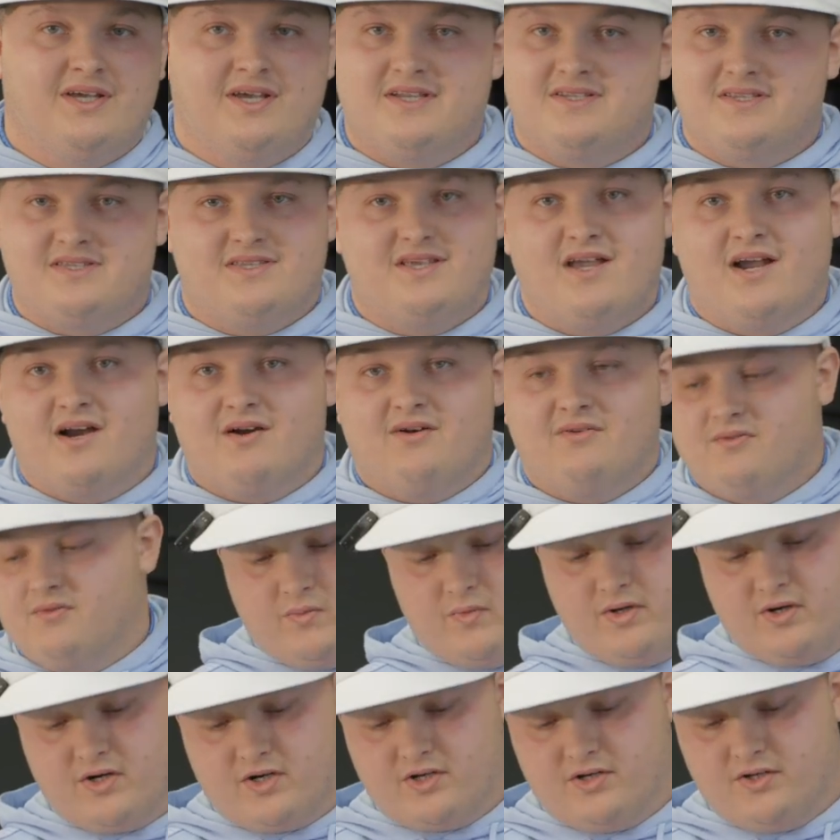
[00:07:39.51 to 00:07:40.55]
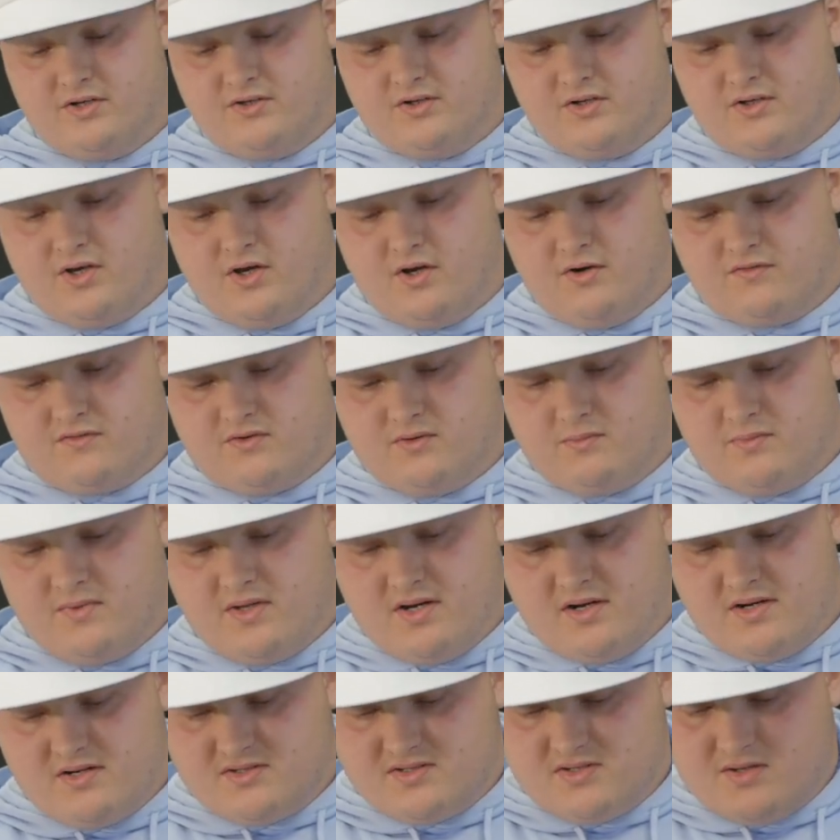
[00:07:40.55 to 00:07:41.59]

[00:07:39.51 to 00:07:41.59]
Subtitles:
It's there. We are good to go from there,